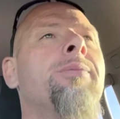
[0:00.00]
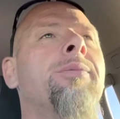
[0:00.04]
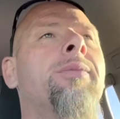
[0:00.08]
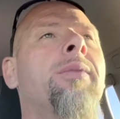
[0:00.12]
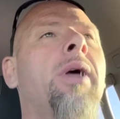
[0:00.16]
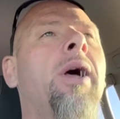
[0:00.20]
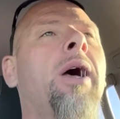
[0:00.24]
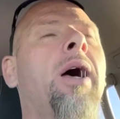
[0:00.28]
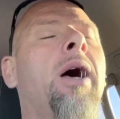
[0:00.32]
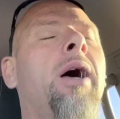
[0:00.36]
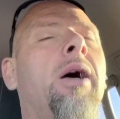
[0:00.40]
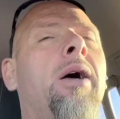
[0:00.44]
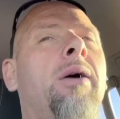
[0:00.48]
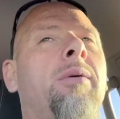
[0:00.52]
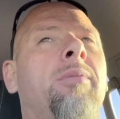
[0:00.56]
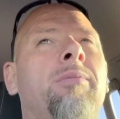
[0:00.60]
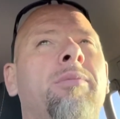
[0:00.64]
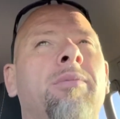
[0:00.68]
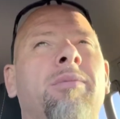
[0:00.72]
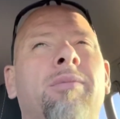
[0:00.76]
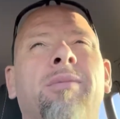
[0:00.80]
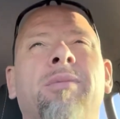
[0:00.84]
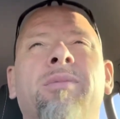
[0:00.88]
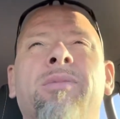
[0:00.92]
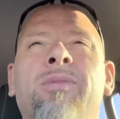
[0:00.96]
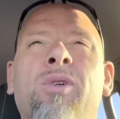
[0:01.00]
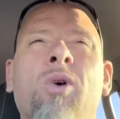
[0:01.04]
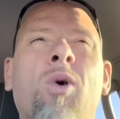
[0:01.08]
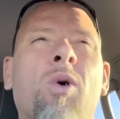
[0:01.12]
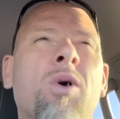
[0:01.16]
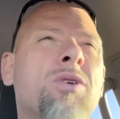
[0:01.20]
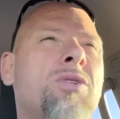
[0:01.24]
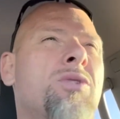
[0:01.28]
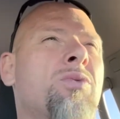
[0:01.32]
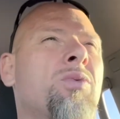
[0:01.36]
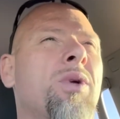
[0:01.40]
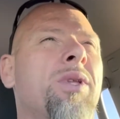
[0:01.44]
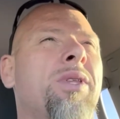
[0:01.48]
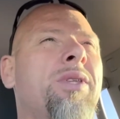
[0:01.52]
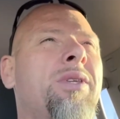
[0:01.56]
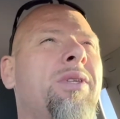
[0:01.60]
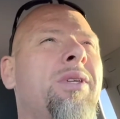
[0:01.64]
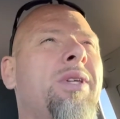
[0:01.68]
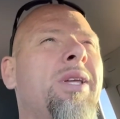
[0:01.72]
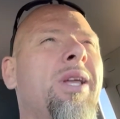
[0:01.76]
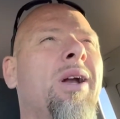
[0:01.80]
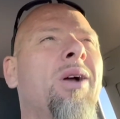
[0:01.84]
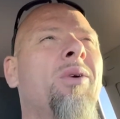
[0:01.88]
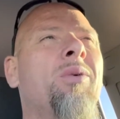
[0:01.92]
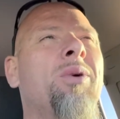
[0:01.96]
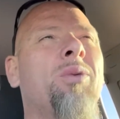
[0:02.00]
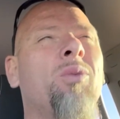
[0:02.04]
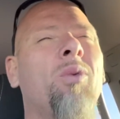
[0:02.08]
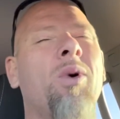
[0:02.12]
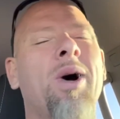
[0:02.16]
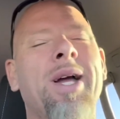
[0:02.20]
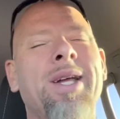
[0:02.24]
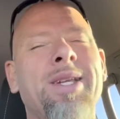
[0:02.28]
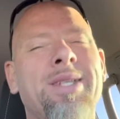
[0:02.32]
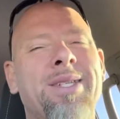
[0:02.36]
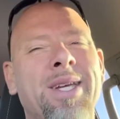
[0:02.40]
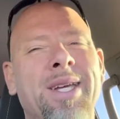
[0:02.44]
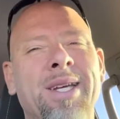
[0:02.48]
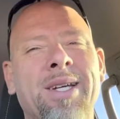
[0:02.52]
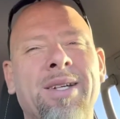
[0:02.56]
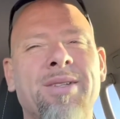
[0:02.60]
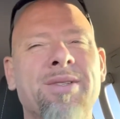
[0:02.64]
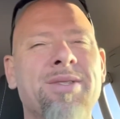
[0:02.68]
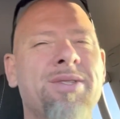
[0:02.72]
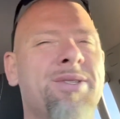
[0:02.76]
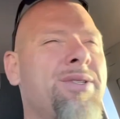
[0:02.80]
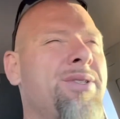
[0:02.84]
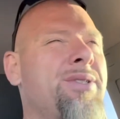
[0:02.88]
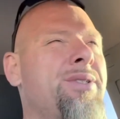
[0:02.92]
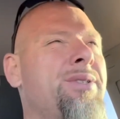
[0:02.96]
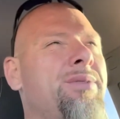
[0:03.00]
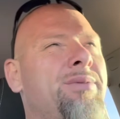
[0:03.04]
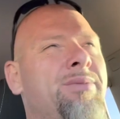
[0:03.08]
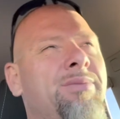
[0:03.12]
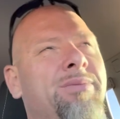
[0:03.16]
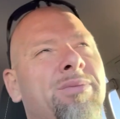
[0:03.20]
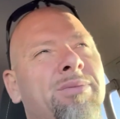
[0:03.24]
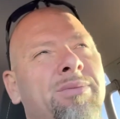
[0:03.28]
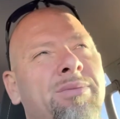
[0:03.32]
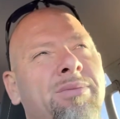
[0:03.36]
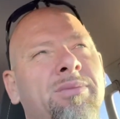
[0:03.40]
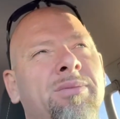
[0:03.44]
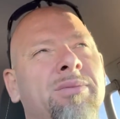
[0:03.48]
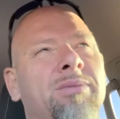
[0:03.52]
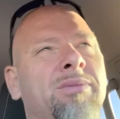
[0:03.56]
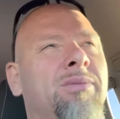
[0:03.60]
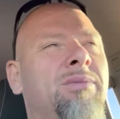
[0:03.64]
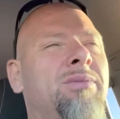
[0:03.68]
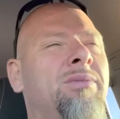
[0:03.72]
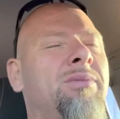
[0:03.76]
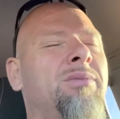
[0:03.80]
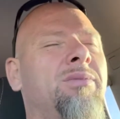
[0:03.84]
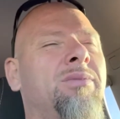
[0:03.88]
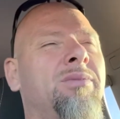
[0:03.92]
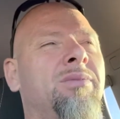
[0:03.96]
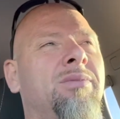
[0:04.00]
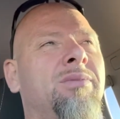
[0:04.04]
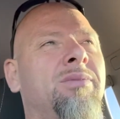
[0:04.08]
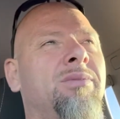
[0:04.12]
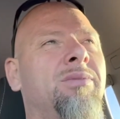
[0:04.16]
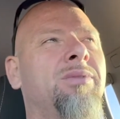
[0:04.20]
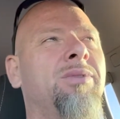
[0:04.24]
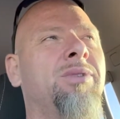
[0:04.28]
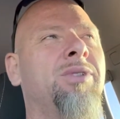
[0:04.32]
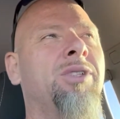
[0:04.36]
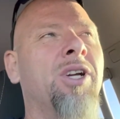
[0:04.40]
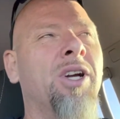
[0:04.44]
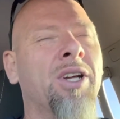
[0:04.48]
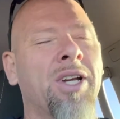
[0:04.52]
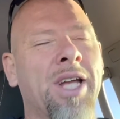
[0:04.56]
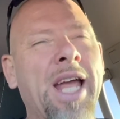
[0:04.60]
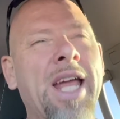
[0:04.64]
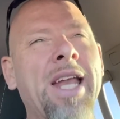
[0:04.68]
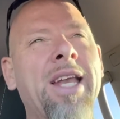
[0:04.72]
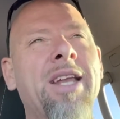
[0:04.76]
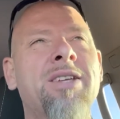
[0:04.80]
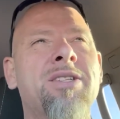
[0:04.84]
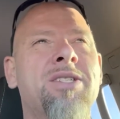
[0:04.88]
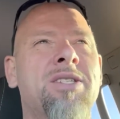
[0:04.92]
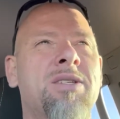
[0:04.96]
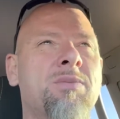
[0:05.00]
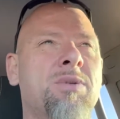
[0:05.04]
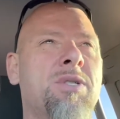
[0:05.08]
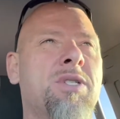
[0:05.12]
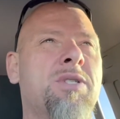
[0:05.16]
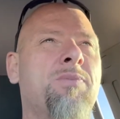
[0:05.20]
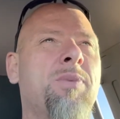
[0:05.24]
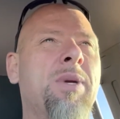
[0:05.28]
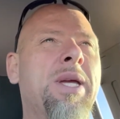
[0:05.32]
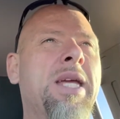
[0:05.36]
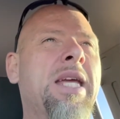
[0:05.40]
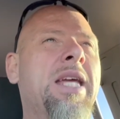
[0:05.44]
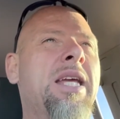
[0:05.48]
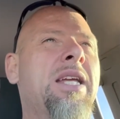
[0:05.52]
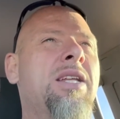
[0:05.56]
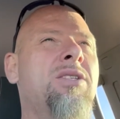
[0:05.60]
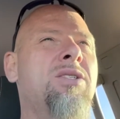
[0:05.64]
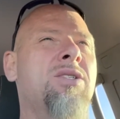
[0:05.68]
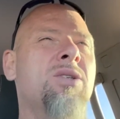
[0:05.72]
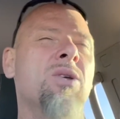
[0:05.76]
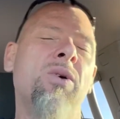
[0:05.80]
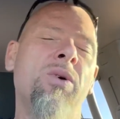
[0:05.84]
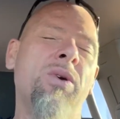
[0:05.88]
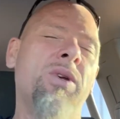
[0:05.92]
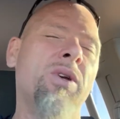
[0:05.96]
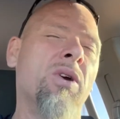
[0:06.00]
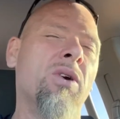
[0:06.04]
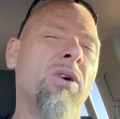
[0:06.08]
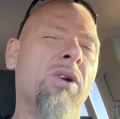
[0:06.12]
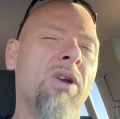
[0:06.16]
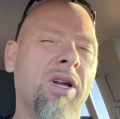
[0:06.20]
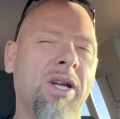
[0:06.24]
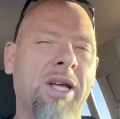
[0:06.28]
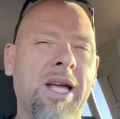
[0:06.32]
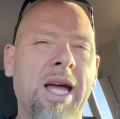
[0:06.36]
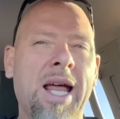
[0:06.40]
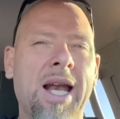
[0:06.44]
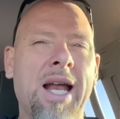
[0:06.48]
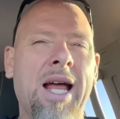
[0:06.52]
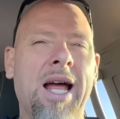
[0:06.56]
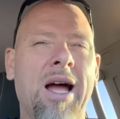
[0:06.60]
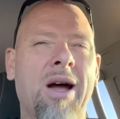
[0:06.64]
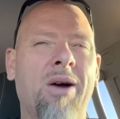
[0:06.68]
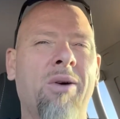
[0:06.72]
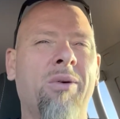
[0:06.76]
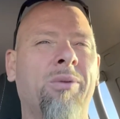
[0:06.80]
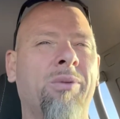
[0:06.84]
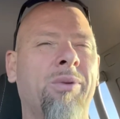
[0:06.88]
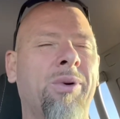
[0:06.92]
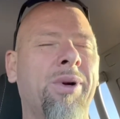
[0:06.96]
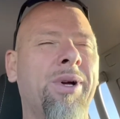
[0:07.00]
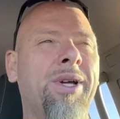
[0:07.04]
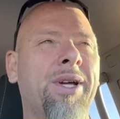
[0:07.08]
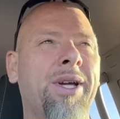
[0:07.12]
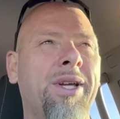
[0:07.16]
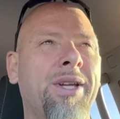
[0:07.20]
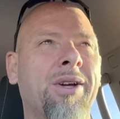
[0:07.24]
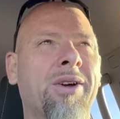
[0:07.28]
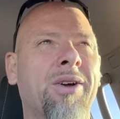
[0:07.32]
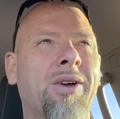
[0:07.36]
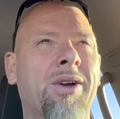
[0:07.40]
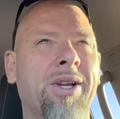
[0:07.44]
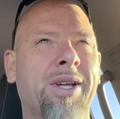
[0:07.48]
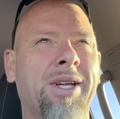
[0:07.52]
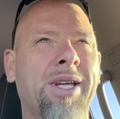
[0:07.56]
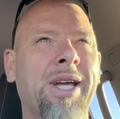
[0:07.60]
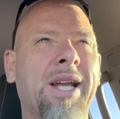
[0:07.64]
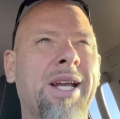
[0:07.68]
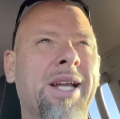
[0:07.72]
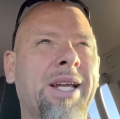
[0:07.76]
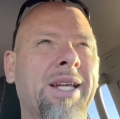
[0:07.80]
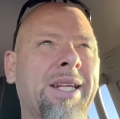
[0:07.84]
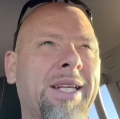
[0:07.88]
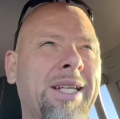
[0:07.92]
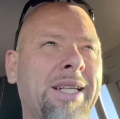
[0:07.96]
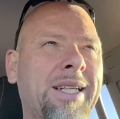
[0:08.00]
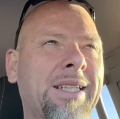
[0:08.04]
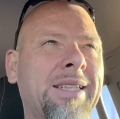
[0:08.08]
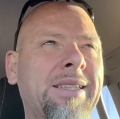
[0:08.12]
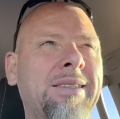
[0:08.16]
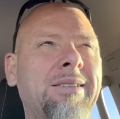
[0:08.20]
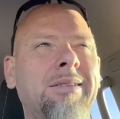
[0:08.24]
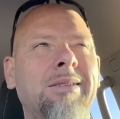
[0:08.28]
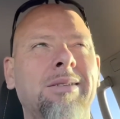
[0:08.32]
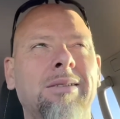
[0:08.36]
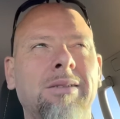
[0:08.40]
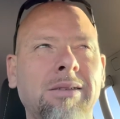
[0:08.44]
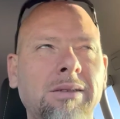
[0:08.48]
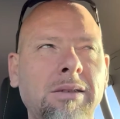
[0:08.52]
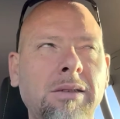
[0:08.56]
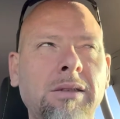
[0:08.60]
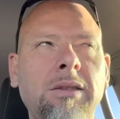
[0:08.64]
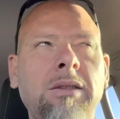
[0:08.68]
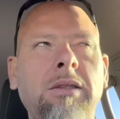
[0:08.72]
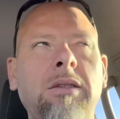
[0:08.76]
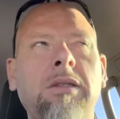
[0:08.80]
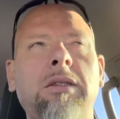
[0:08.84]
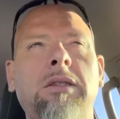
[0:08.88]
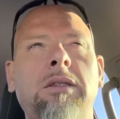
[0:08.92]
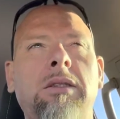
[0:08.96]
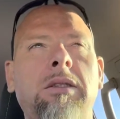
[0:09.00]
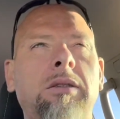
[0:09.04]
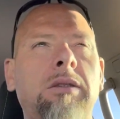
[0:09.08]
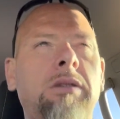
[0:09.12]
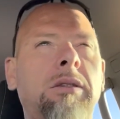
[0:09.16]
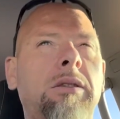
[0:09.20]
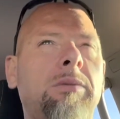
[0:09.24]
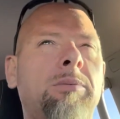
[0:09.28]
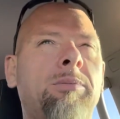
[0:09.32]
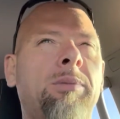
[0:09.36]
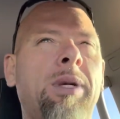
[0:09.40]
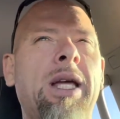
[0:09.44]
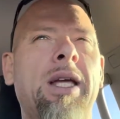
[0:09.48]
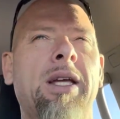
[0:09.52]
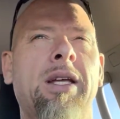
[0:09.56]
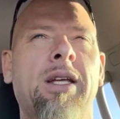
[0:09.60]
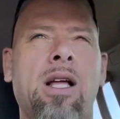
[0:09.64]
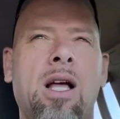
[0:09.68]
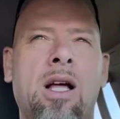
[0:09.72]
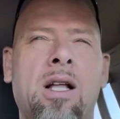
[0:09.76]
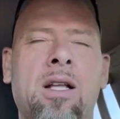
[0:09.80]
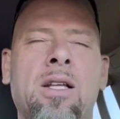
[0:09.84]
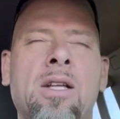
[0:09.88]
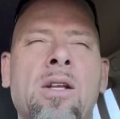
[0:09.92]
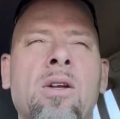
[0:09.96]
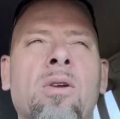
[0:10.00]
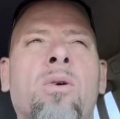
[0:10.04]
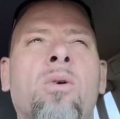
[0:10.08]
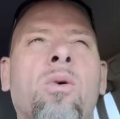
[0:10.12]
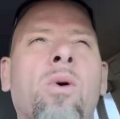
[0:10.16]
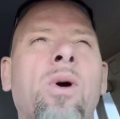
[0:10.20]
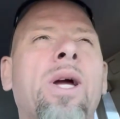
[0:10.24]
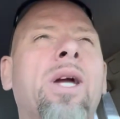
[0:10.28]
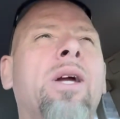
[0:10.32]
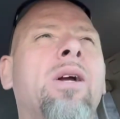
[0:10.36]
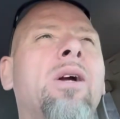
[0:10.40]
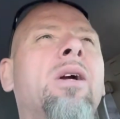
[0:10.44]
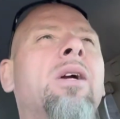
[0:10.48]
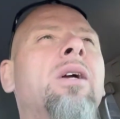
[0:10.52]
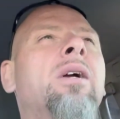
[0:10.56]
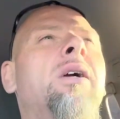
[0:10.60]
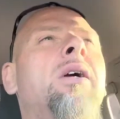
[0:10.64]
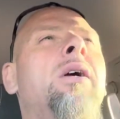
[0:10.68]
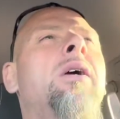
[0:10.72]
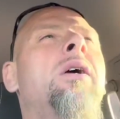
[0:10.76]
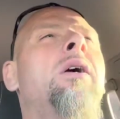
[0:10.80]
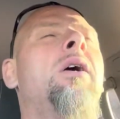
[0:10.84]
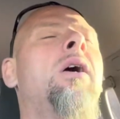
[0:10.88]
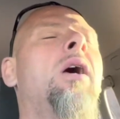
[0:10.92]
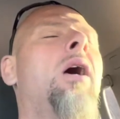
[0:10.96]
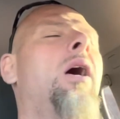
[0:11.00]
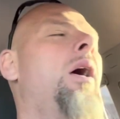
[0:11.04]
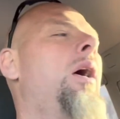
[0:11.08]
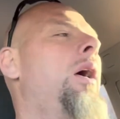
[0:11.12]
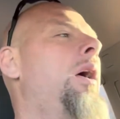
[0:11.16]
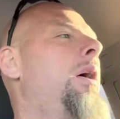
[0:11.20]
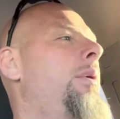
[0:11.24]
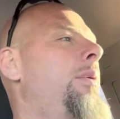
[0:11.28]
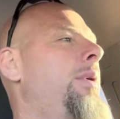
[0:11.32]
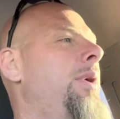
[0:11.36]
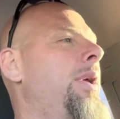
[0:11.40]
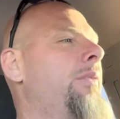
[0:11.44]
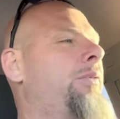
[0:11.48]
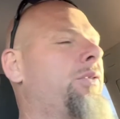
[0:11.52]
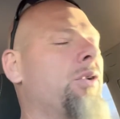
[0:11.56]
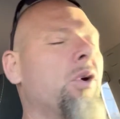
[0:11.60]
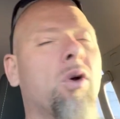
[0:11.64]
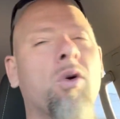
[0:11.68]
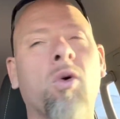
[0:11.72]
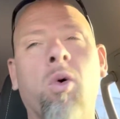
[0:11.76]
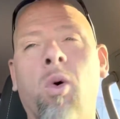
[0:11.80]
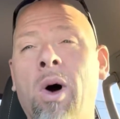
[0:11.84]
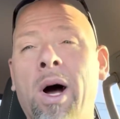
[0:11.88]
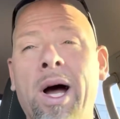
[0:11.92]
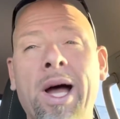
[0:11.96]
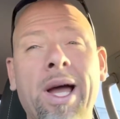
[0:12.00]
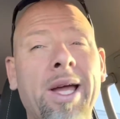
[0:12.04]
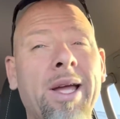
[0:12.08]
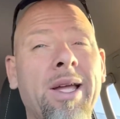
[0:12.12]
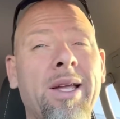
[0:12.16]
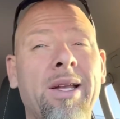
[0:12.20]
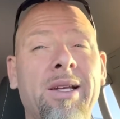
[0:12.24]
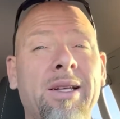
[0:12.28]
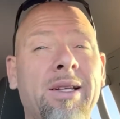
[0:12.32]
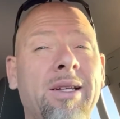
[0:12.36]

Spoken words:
Of course, with, you know, with whitetails, you're gaining some speed, so you're going to kind of outrun, you're going to kind of be a little quicker. If they're quiet,